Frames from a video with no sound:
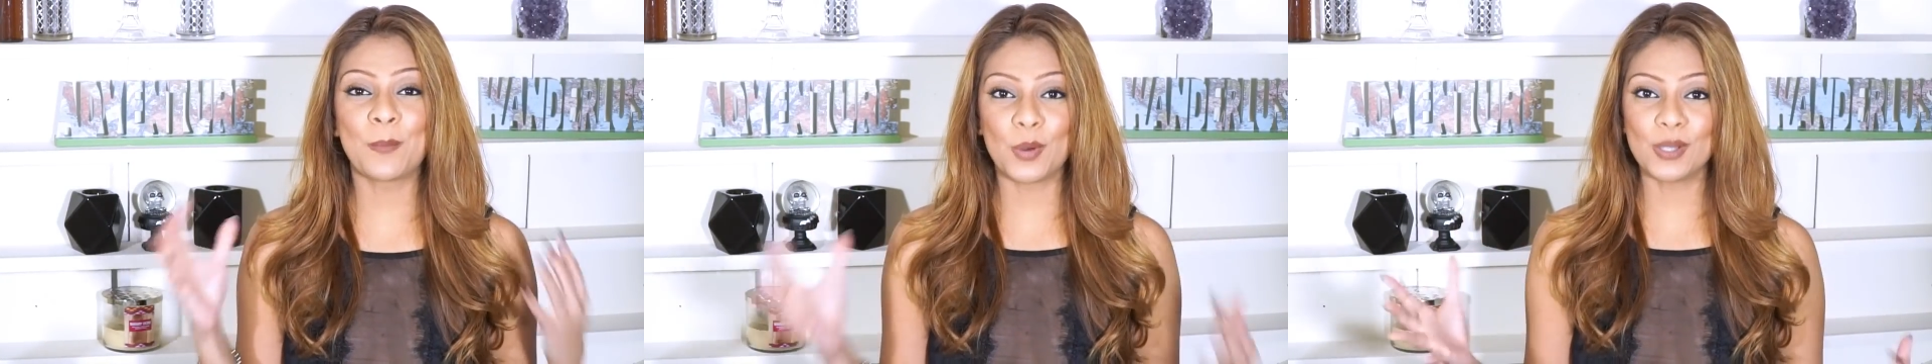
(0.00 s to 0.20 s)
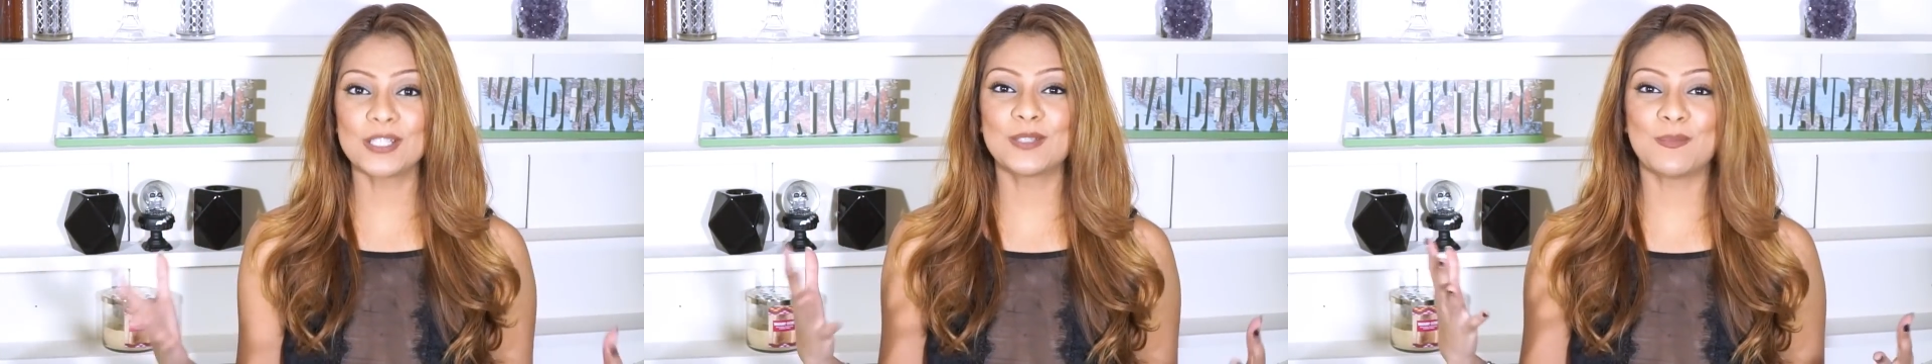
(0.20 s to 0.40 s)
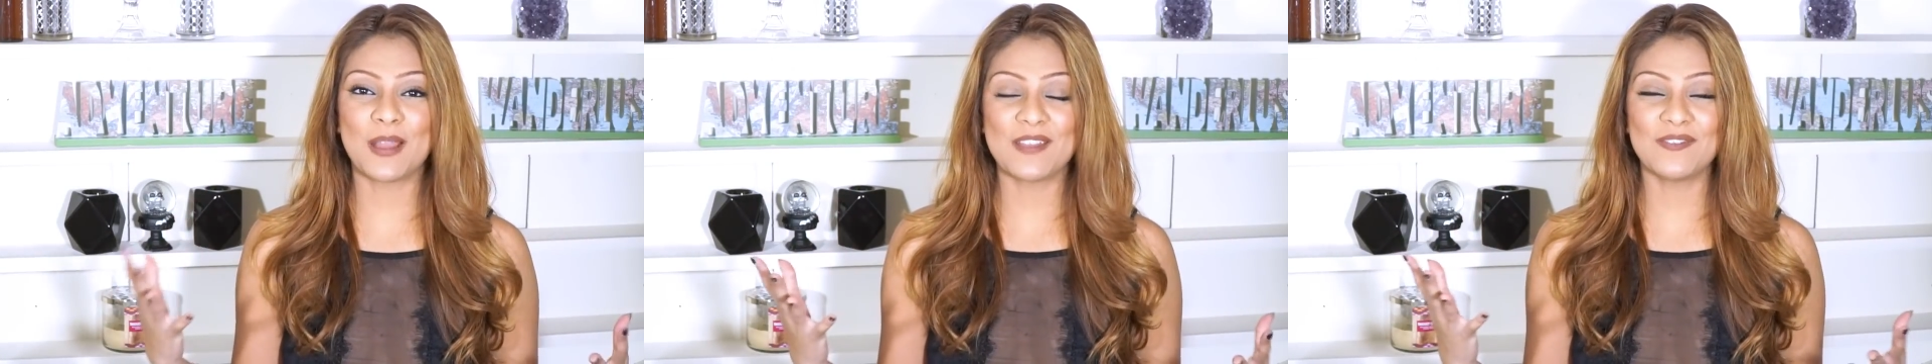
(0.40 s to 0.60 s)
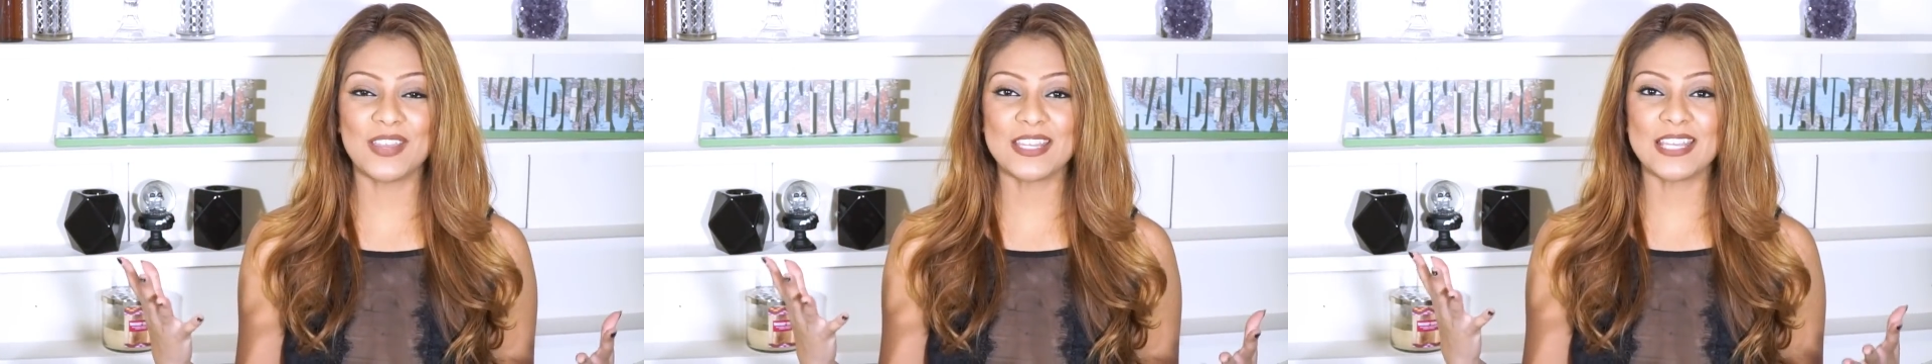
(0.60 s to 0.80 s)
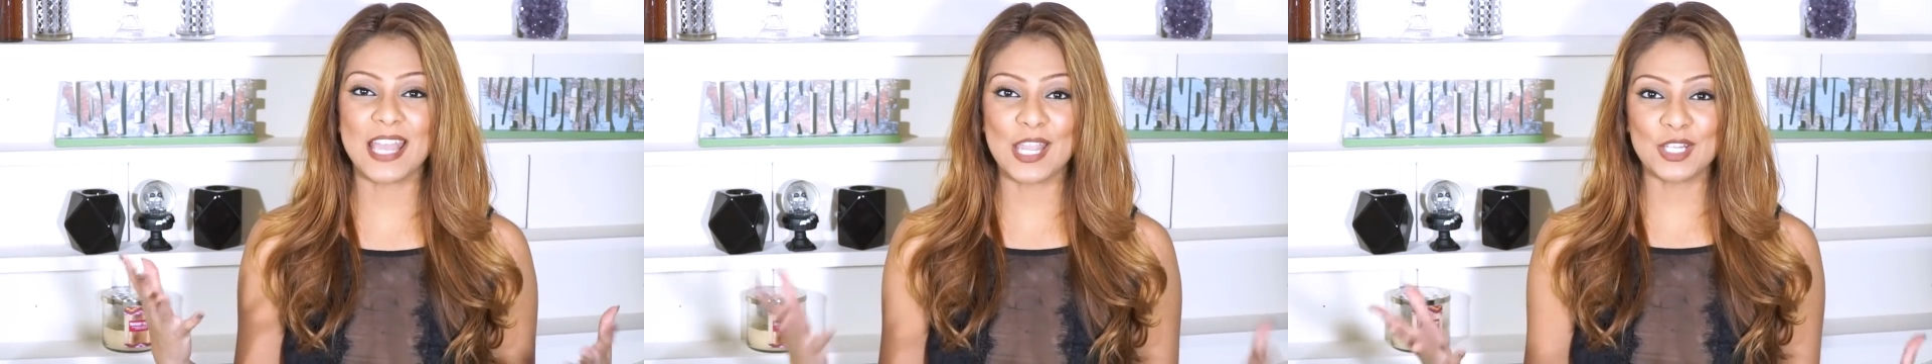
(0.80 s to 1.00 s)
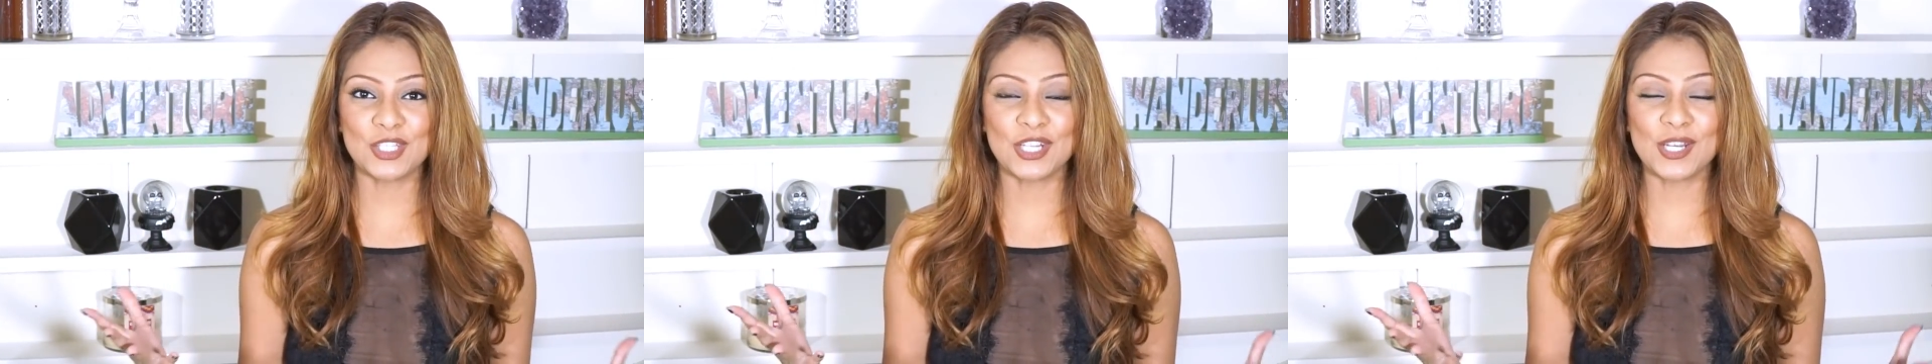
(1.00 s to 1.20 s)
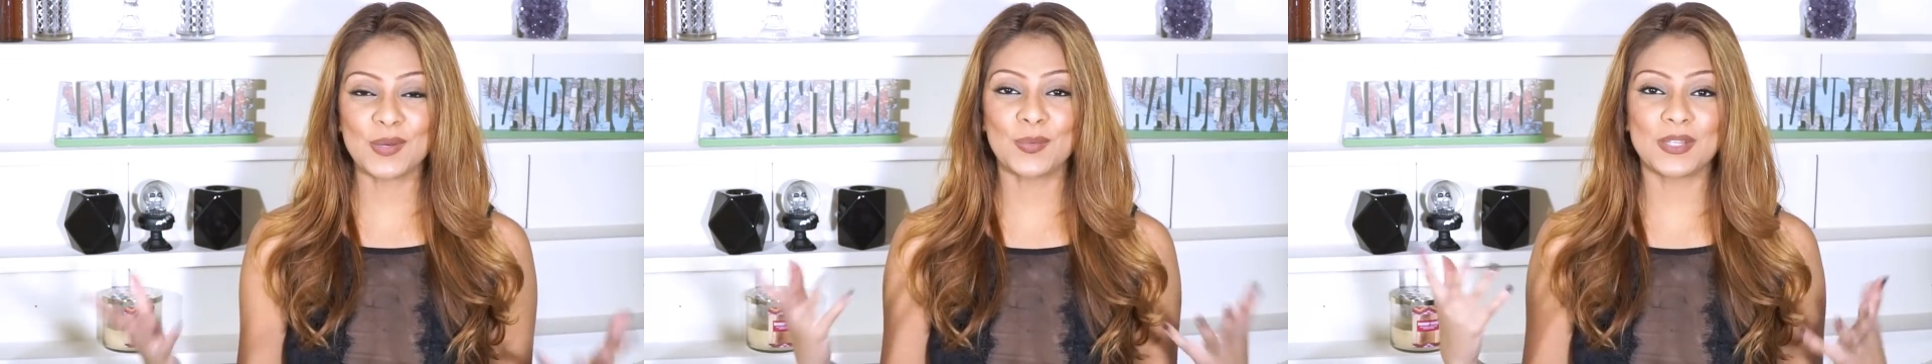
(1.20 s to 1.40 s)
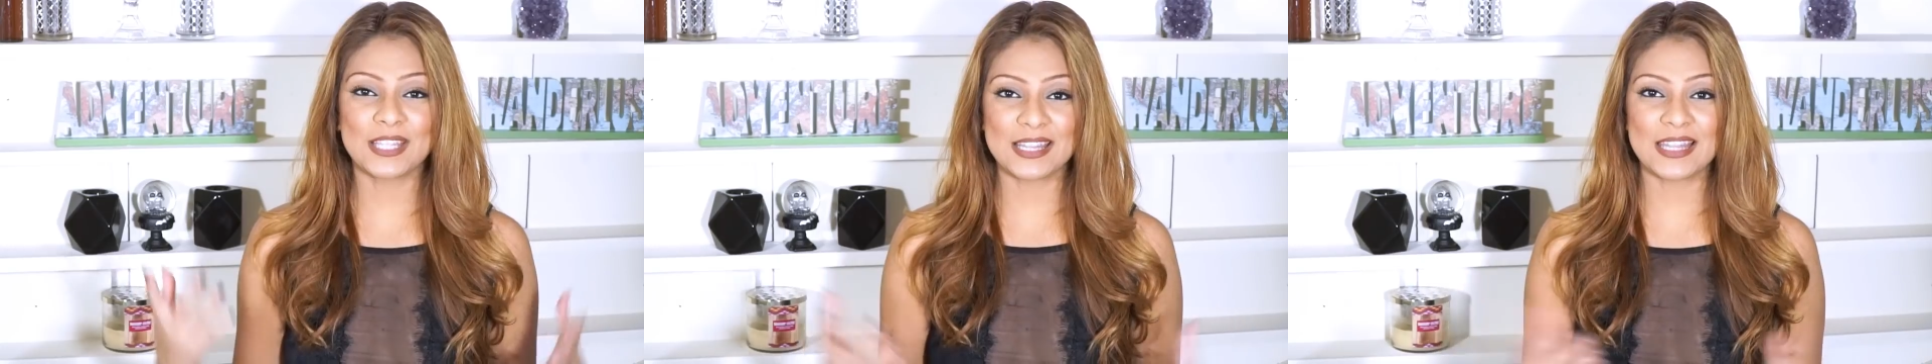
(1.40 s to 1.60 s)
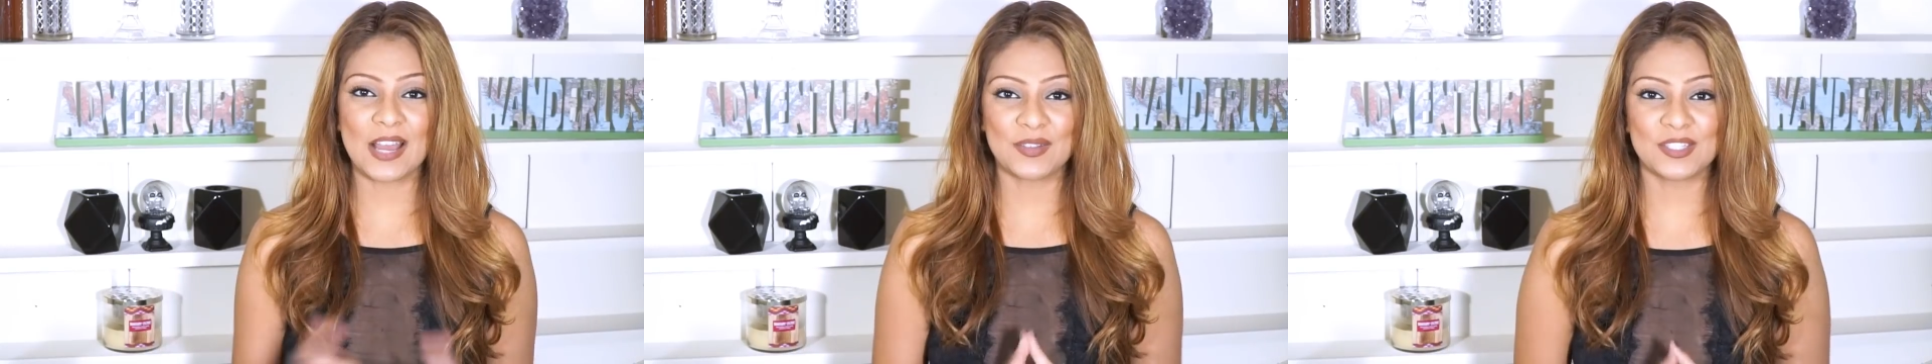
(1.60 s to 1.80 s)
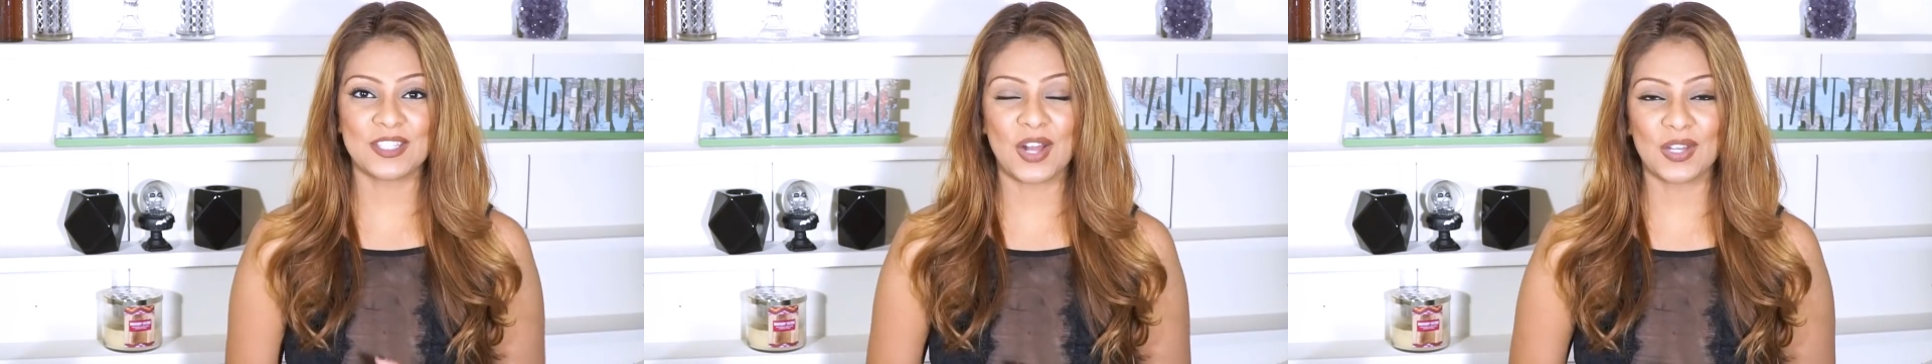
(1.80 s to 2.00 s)
booked my vacation with
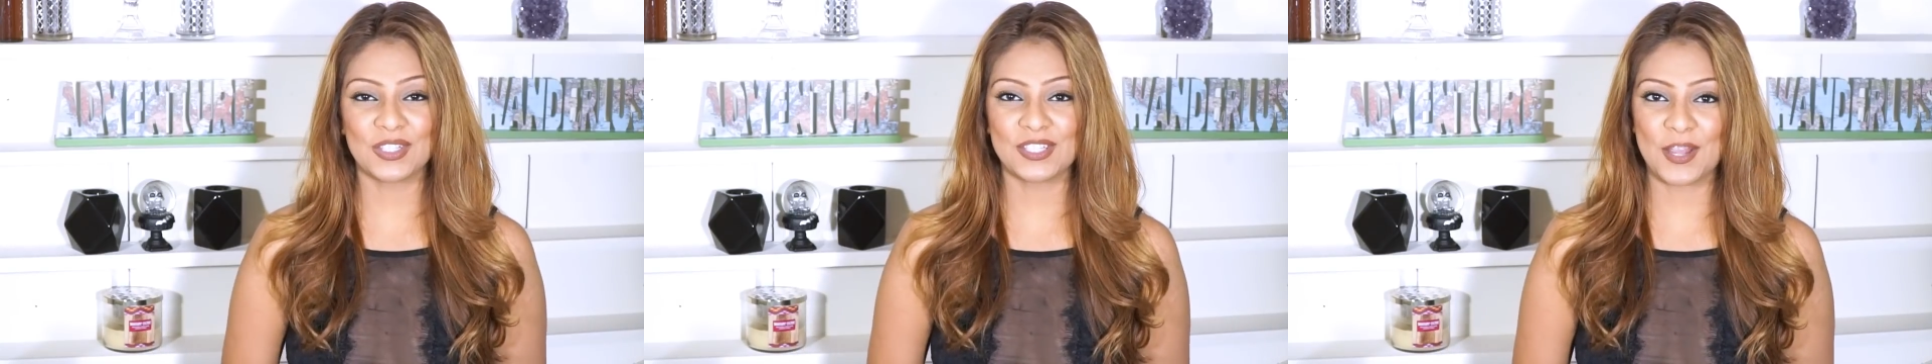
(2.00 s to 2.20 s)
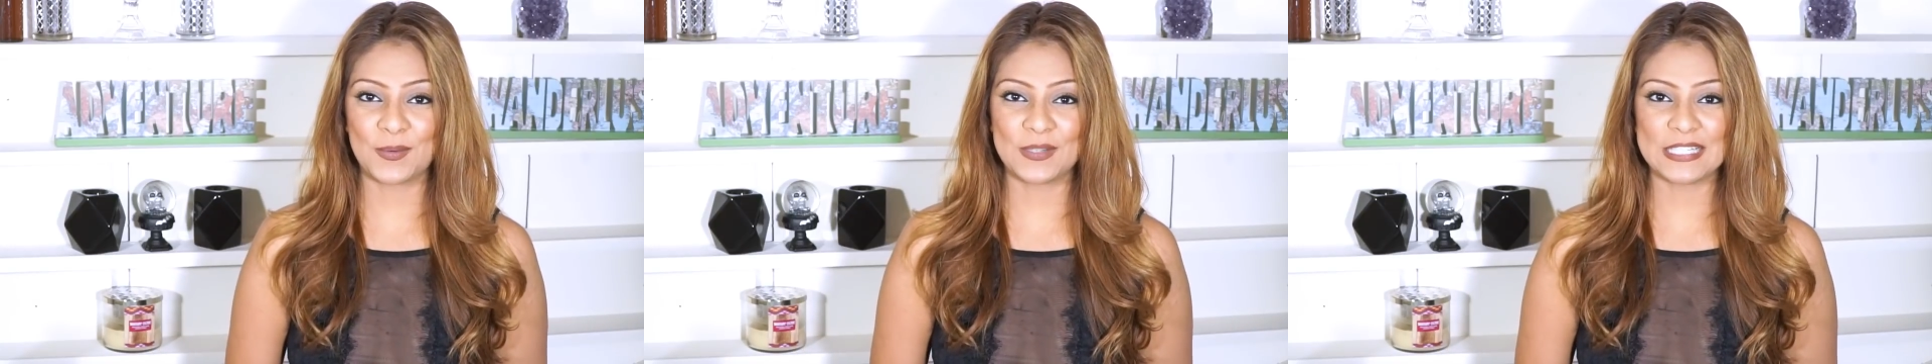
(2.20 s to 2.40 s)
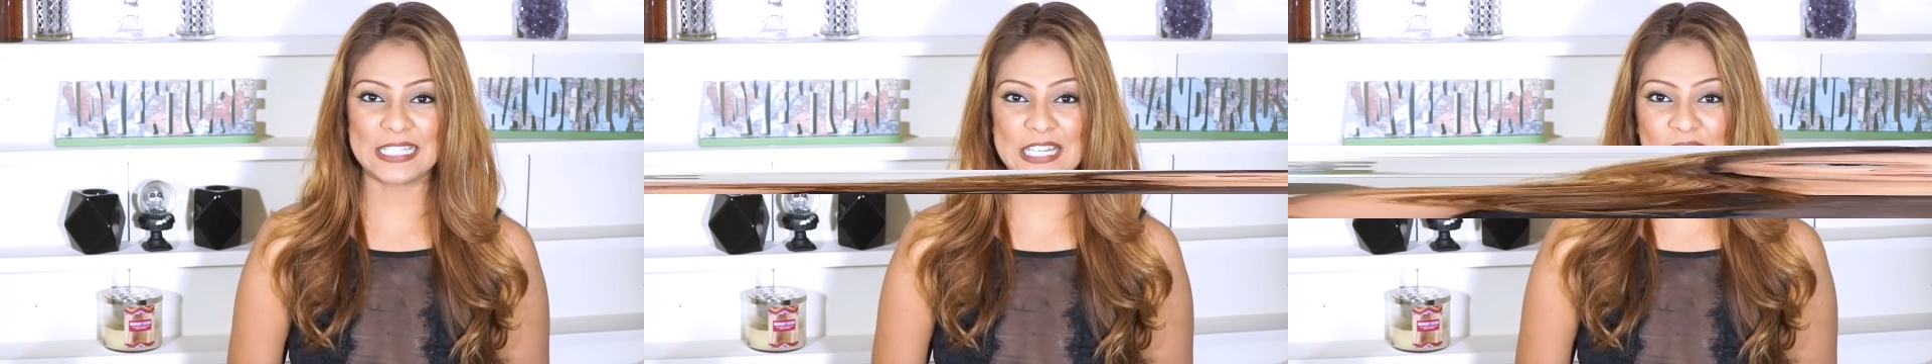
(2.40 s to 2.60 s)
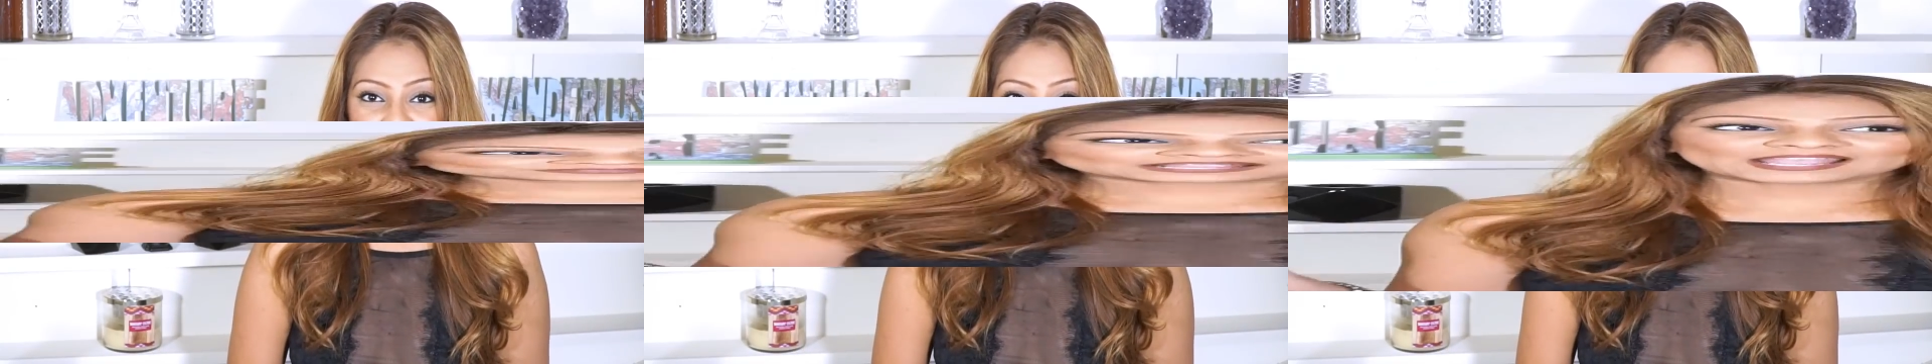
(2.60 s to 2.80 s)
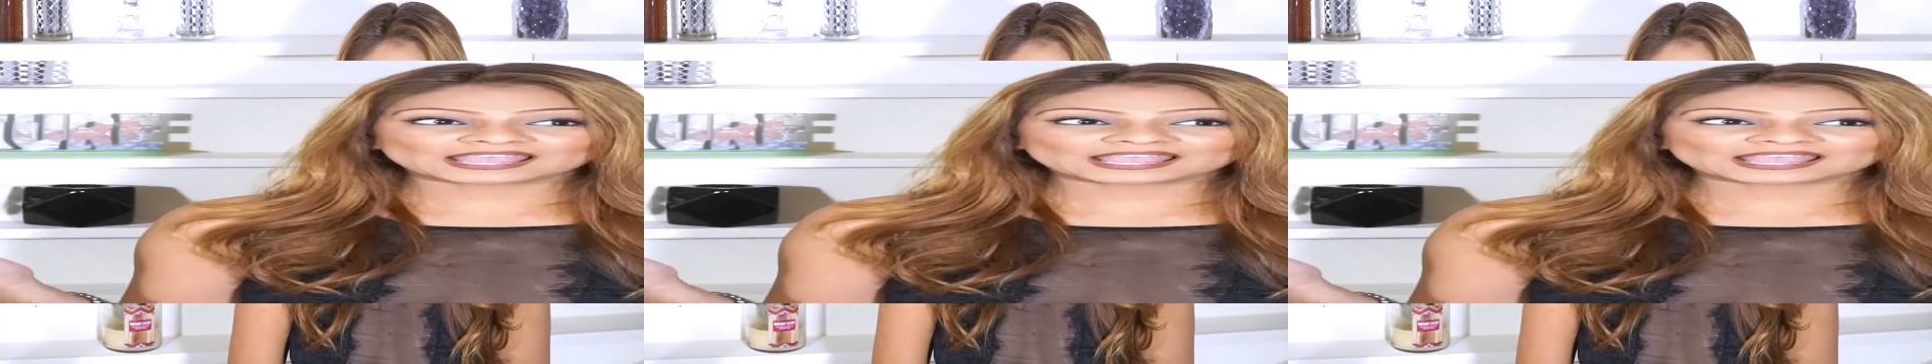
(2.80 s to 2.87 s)
$1,000 I received.